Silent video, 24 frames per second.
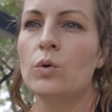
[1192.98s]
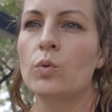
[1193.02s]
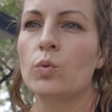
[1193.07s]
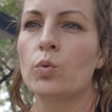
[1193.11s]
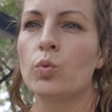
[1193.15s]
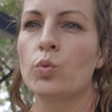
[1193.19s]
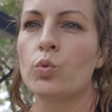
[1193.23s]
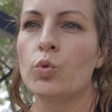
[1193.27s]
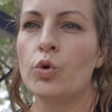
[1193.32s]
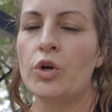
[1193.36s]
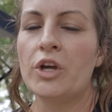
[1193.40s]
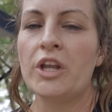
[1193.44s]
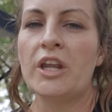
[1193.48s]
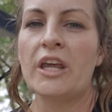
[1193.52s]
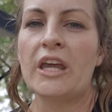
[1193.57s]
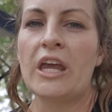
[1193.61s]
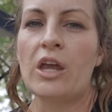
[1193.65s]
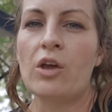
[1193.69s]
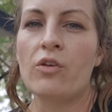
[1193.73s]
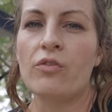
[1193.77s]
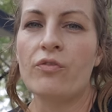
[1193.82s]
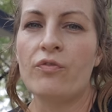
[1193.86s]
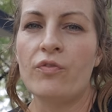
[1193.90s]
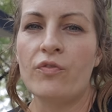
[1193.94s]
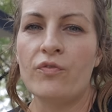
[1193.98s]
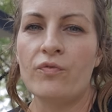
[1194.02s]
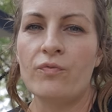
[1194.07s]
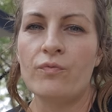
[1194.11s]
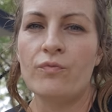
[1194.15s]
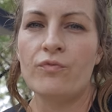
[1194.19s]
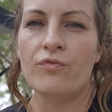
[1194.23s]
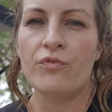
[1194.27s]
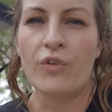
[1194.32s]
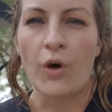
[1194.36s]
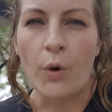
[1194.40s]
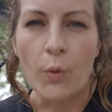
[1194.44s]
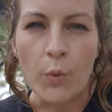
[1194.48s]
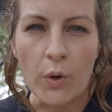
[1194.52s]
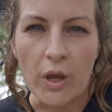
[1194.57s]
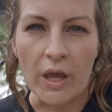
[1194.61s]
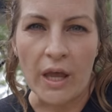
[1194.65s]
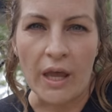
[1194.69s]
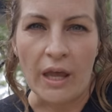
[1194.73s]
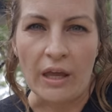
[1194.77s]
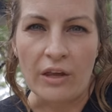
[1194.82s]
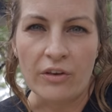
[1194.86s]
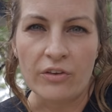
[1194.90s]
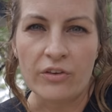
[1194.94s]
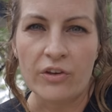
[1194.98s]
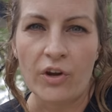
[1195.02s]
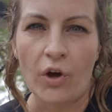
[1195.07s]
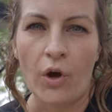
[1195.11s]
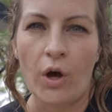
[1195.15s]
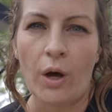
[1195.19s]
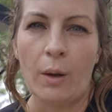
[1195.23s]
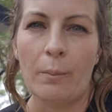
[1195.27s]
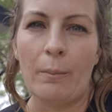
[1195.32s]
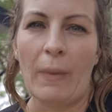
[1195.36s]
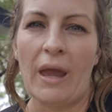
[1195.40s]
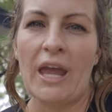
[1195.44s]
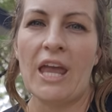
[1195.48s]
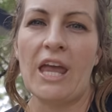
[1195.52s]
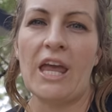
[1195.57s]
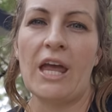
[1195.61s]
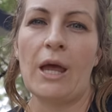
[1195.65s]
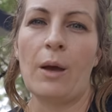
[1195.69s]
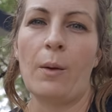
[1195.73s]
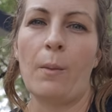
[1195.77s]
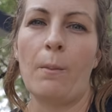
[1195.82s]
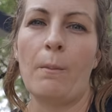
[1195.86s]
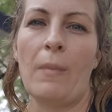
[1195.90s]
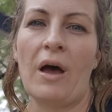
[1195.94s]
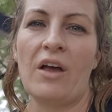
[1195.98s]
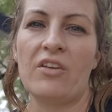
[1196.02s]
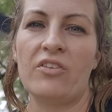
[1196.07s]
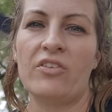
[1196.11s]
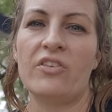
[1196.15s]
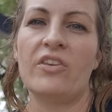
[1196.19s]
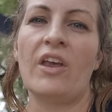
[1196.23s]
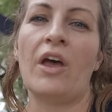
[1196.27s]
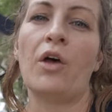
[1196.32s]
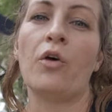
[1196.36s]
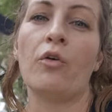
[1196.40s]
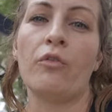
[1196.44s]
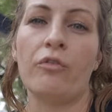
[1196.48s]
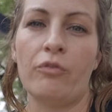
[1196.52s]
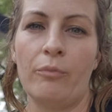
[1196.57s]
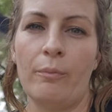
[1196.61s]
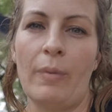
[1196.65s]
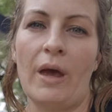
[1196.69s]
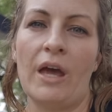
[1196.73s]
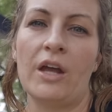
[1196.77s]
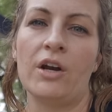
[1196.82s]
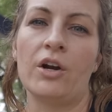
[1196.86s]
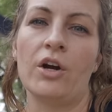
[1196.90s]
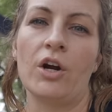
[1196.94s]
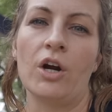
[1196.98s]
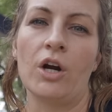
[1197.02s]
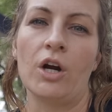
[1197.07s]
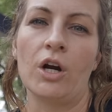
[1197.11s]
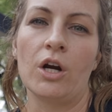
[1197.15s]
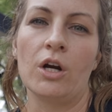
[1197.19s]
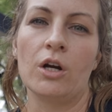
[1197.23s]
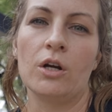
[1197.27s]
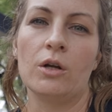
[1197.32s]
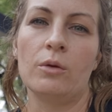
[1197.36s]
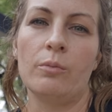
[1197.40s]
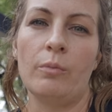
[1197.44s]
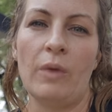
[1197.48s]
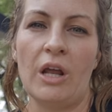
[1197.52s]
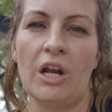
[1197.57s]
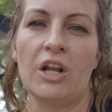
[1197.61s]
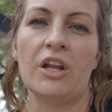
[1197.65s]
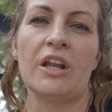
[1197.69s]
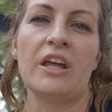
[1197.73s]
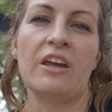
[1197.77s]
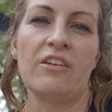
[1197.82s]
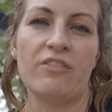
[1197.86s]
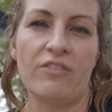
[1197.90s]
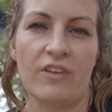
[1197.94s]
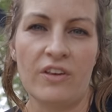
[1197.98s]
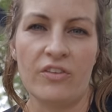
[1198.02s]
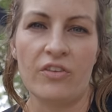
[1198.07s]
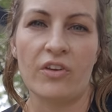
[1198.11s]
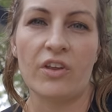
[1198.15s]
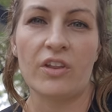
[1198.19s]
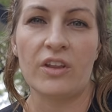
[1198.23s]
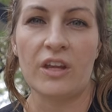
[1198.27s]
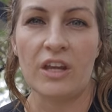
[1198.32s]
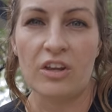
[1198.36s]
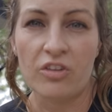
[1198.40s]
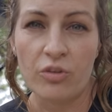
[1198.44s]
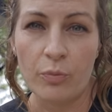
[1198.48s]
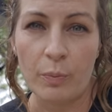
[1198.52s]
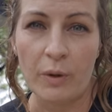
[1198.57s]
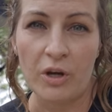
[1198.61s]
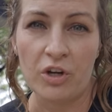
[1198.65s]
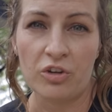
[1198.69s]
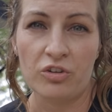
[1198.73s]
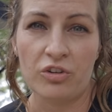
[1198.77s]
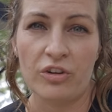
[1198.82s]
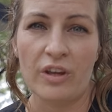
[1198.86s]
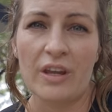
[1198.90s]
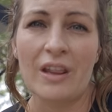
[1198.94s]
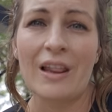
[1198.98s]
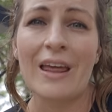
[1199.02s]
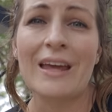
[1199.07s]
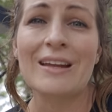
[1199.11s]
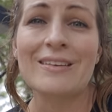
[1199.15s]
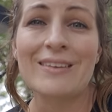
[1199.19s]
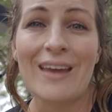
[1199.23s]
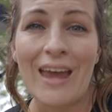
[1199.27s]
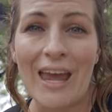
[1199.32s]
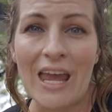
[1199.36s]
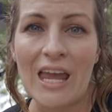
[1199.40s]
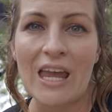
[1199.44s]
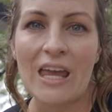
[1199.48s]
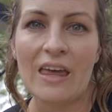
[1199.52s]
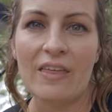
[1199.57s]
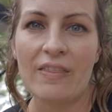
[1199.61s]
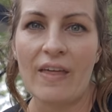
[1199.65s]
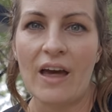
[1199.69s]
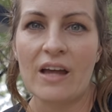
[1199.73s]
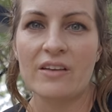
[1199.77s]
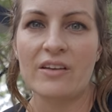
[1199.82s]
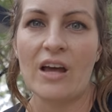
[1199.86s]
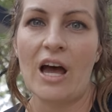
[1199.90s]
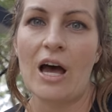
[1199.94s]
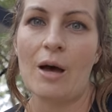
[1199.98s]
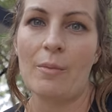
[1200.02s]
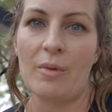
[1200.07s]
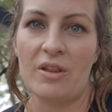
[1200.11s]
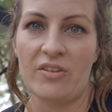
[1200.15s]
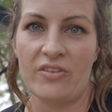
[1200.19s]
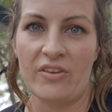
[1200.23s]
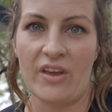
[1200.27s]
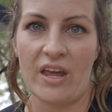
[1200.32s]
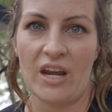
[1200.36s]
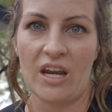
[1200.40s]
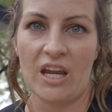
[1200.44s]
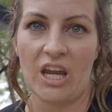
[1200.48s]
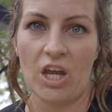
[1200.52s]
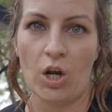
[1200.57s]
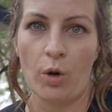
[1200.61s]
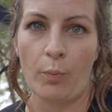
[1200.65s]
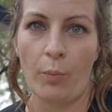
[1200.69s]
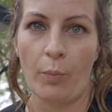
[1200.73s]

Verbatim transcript: really focused on making myself better mentally, physically, spiritually, like taking that time and setting it